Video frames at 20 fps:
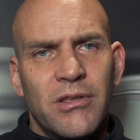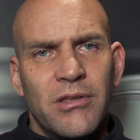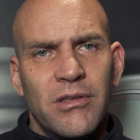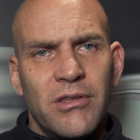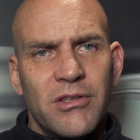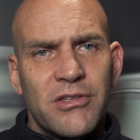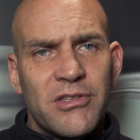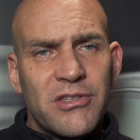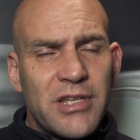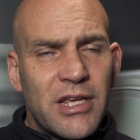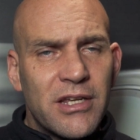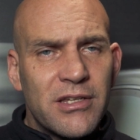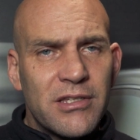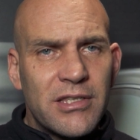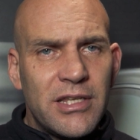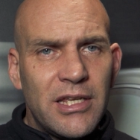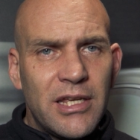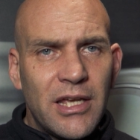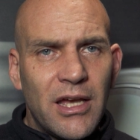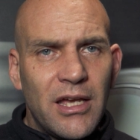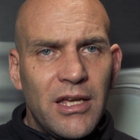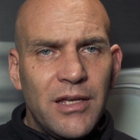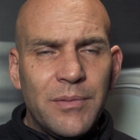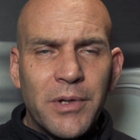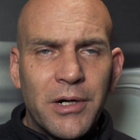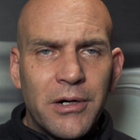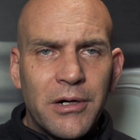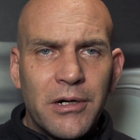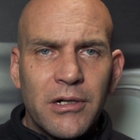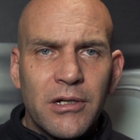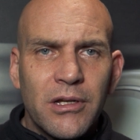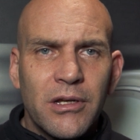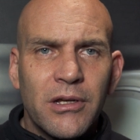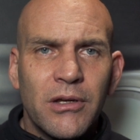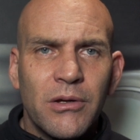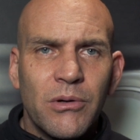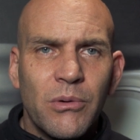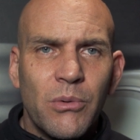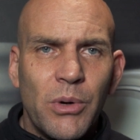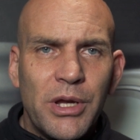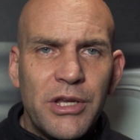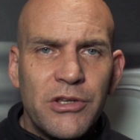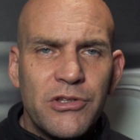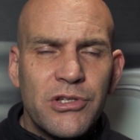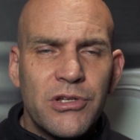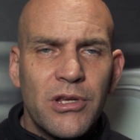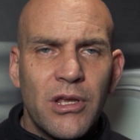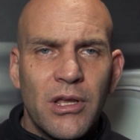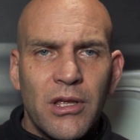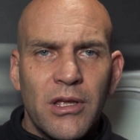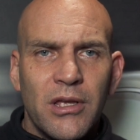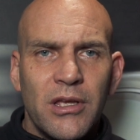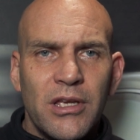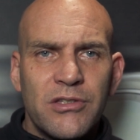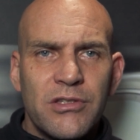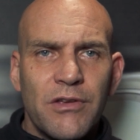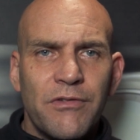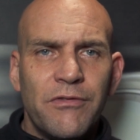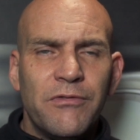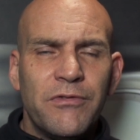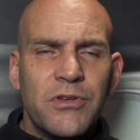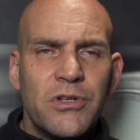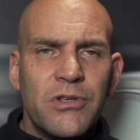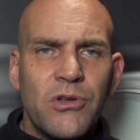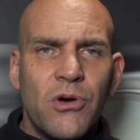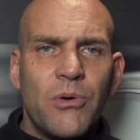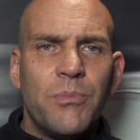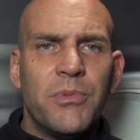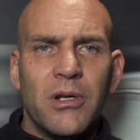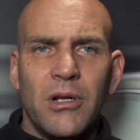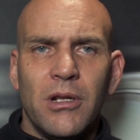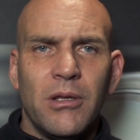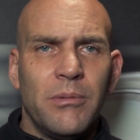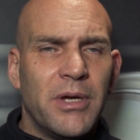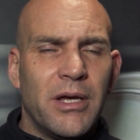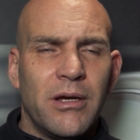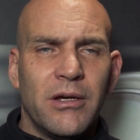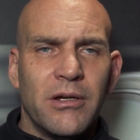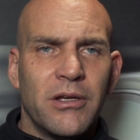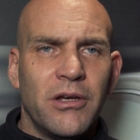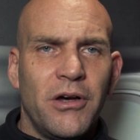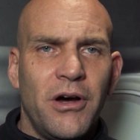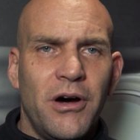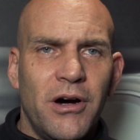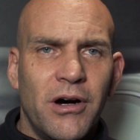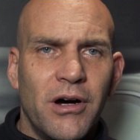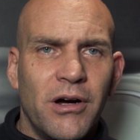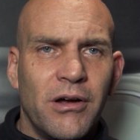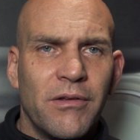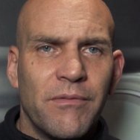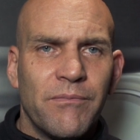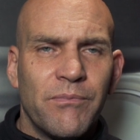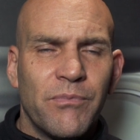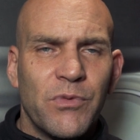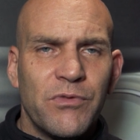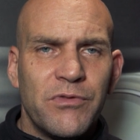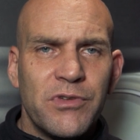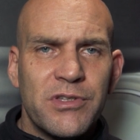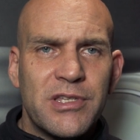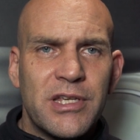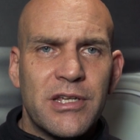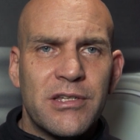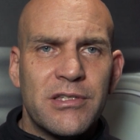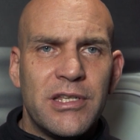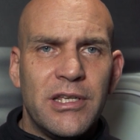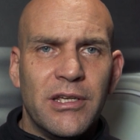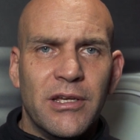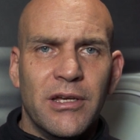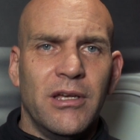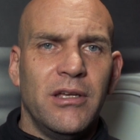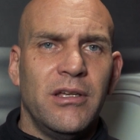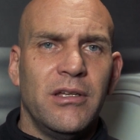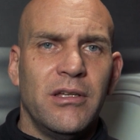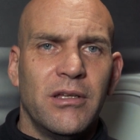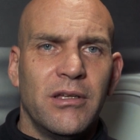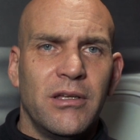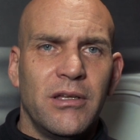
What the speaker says: the 60k mark, which is a phenomenal amount of car for 60k.